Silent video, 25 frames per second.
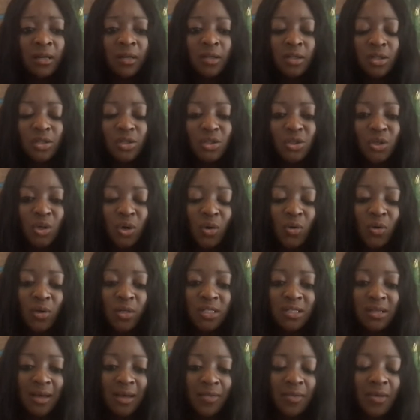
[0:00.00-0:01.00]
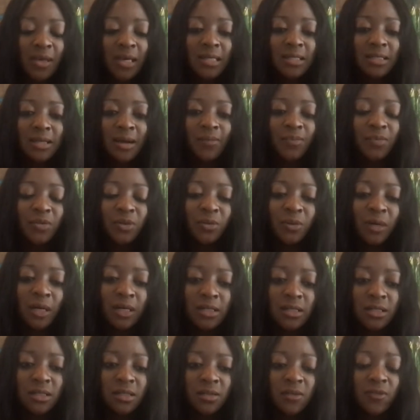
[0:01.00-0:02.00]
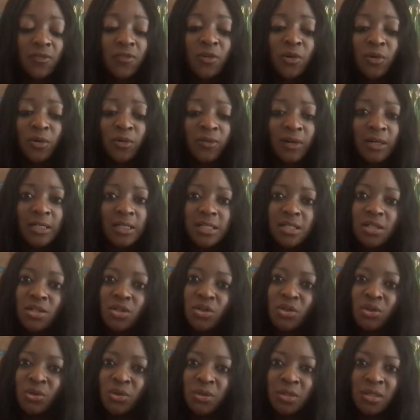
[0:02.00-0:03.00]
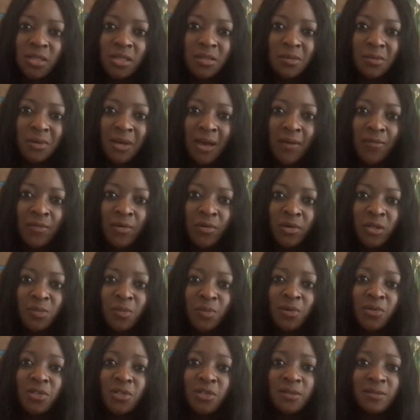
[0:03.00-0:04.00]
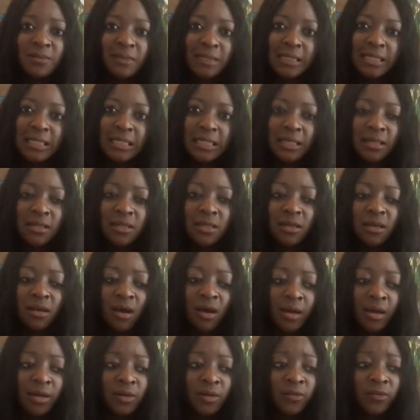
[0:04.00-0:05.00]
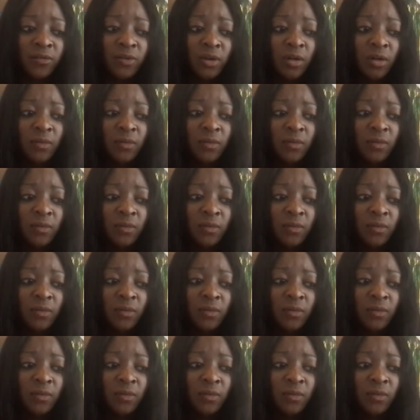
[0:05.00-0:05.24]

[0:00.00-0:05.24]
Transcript: So I think it's up to us, the few of us that do this, we have a responsibility to kind of